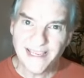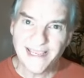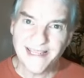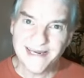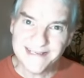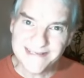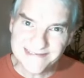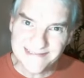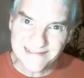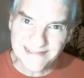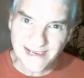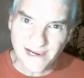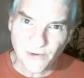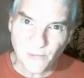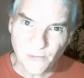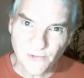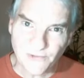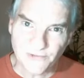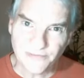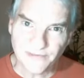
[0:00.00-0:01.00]
It is
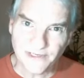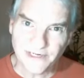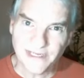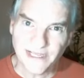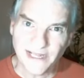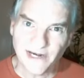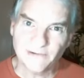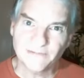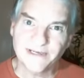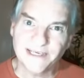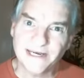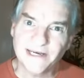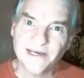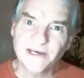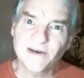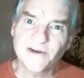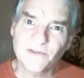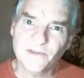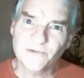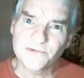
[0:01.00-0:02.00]
that worth it, and I'll get
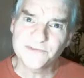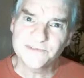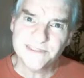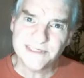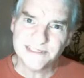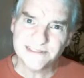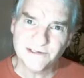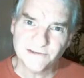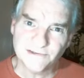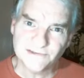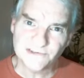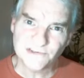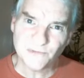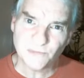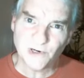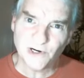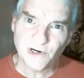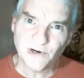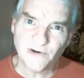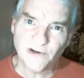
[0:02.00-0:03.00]
into those details
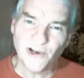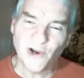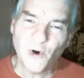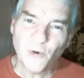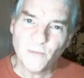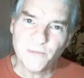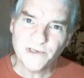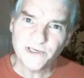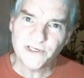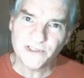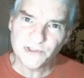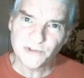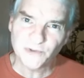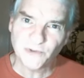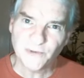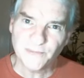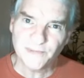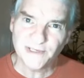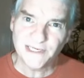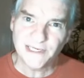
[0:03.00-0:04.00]
tomorrow. I hope you can
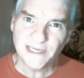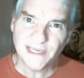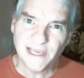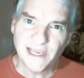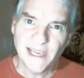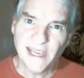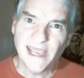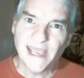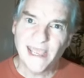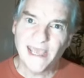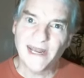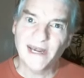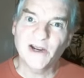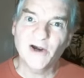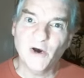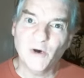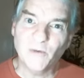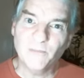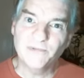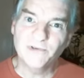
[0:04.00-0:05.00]
join me, and I
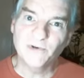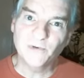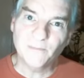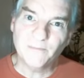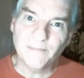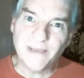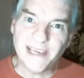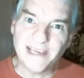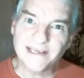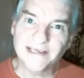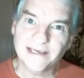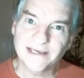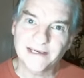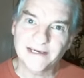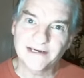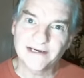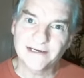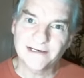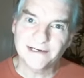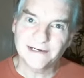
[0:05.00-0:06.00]
hope you'll make
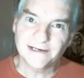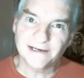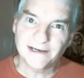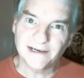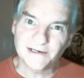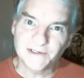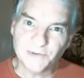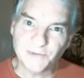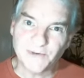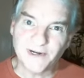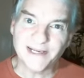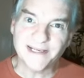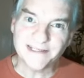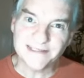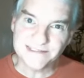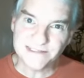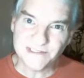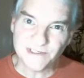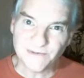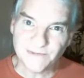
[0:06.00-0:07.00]
uh, a great
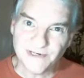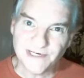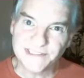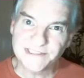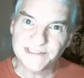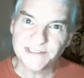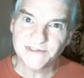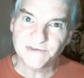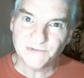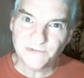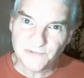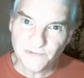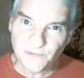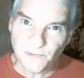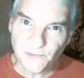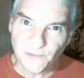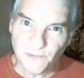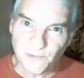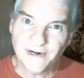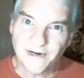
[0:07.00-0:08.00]
consideration
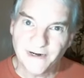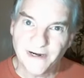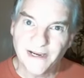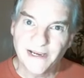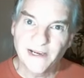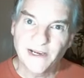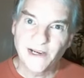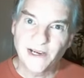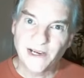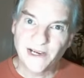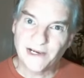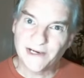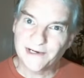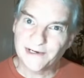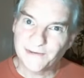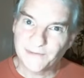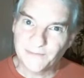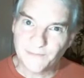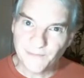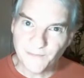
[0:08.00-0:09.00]
for
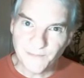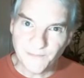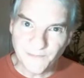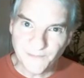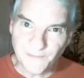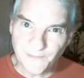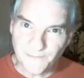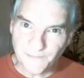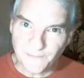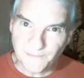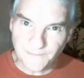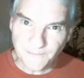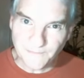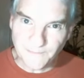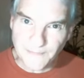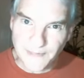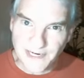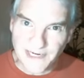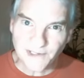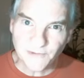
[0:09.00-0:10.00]
uh,
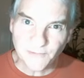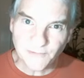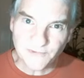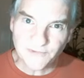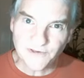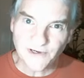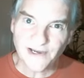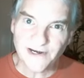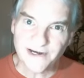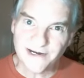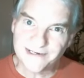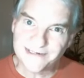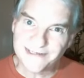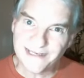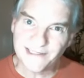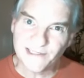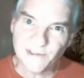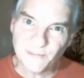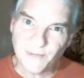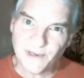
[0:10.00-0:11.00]
meeting with God on a
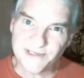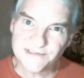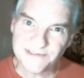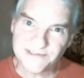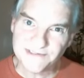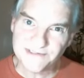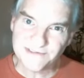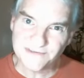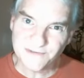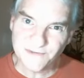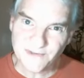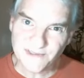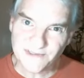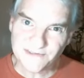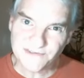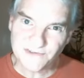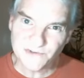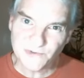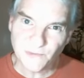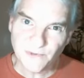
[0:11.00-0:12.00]
daily basis in
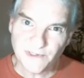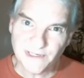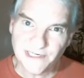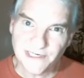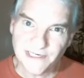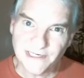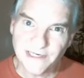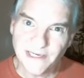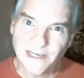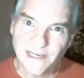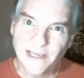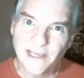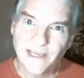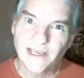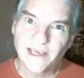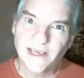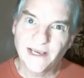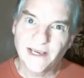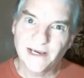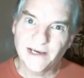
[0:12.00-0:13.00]
2020
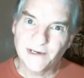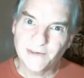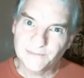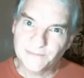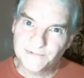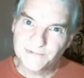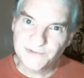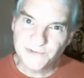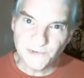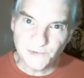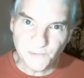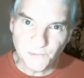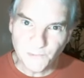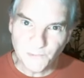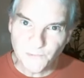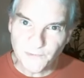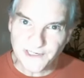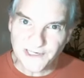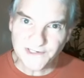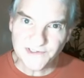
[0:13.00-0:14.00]
um, to
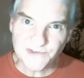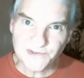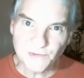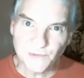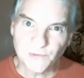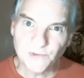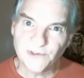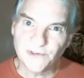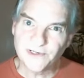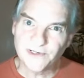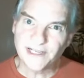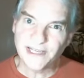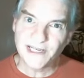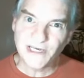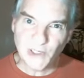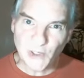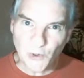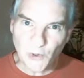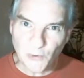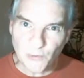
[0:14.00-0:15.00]
read His Word
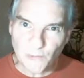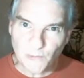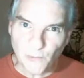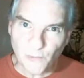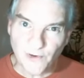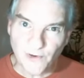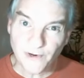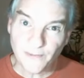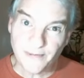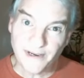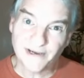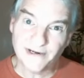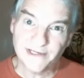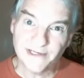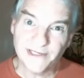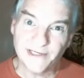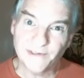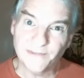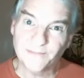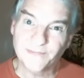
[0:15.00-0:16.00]
and know more about
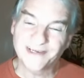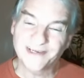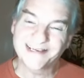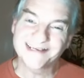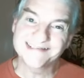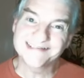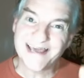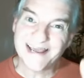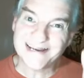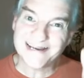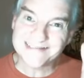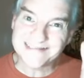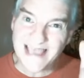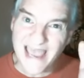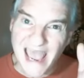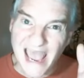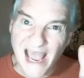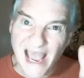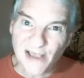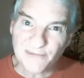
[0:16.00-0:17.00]
Him because that is
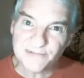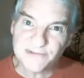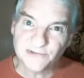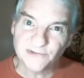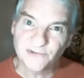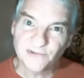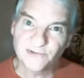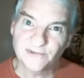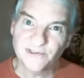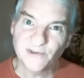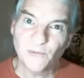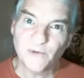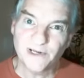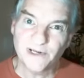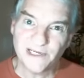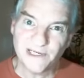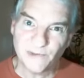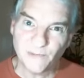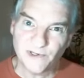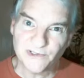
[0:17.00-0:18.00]
absolutely
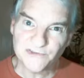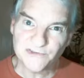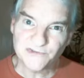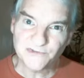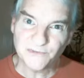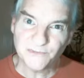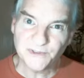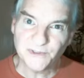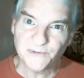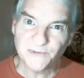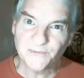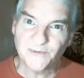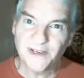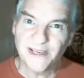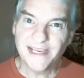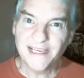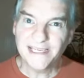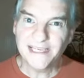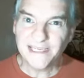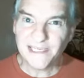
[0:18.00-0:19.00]
what He wants from you.
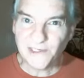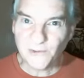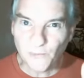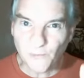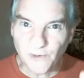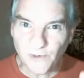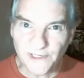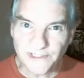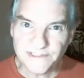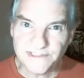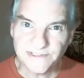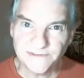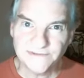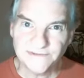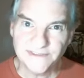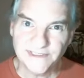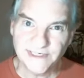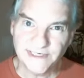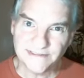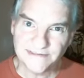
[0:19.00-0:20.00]
He wants you
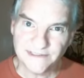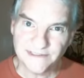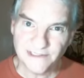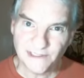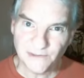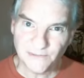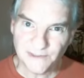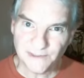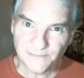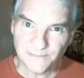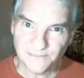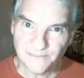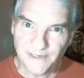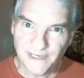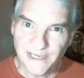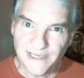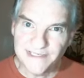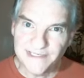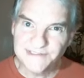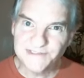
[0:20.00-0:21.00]
to get to know Him.
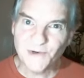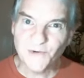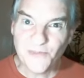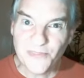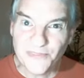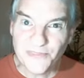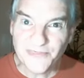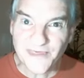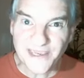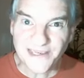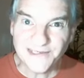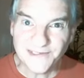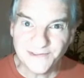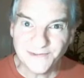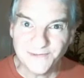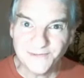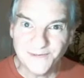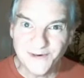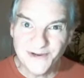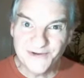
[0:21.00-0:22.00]
So thank
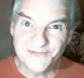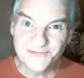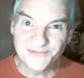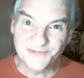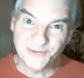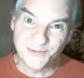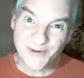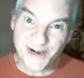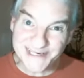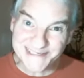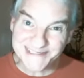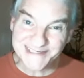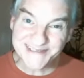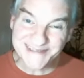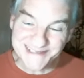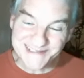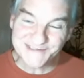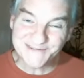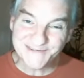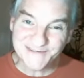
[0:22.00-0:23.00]
you for
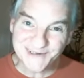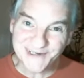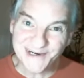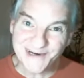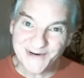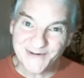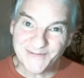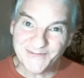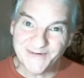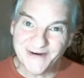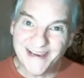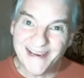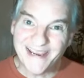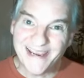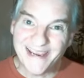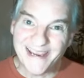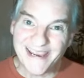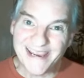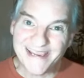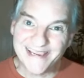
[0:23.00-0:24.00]
watching this video
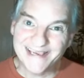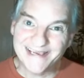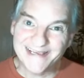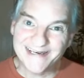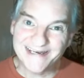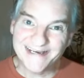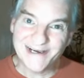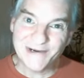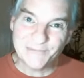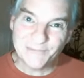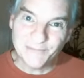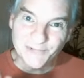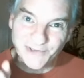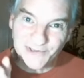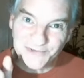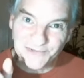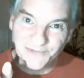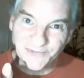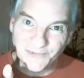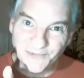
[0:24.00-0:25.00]
and um,
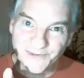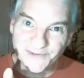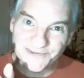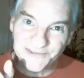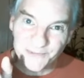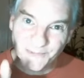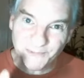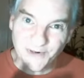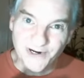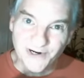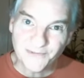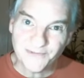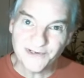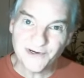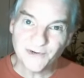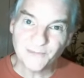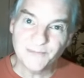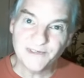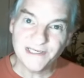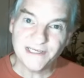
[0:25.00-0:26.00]
look for tomorrow.
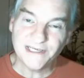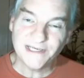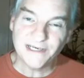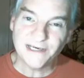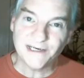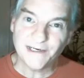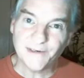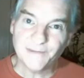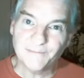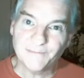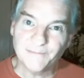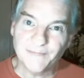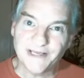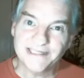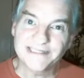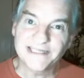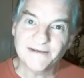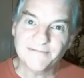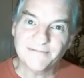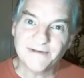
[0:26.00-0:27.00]
It'll be um,
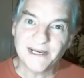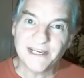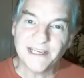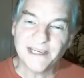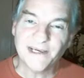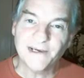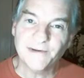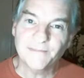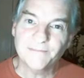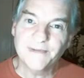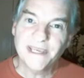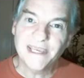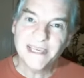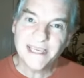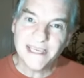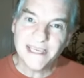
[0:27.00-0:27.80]
11 a.m.